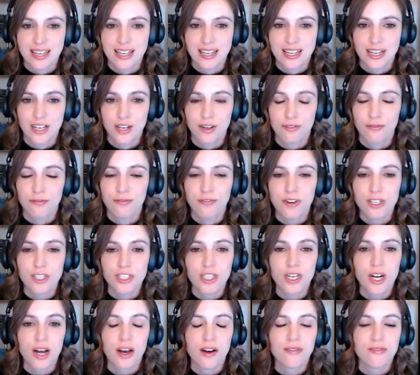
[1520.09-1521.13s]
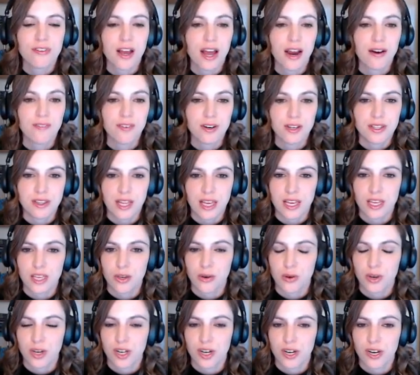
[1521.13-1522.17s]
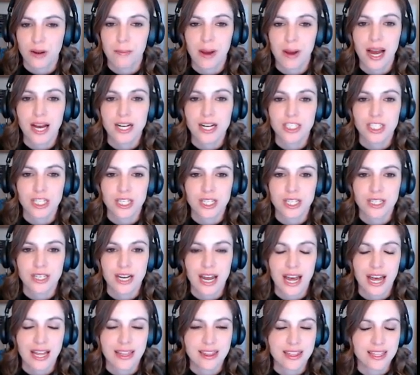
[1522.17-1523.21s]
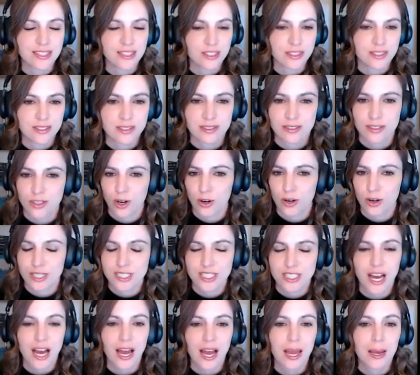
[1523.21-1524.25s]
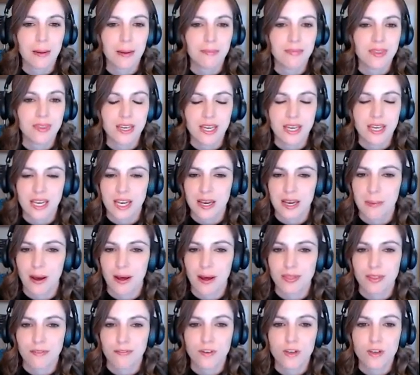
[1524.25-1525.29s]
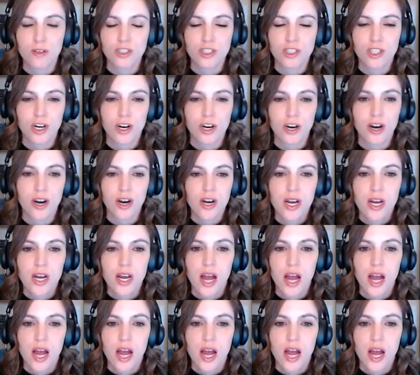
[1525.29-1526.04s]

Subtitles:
your vision of everything you could imagine at this current time, thinking about the future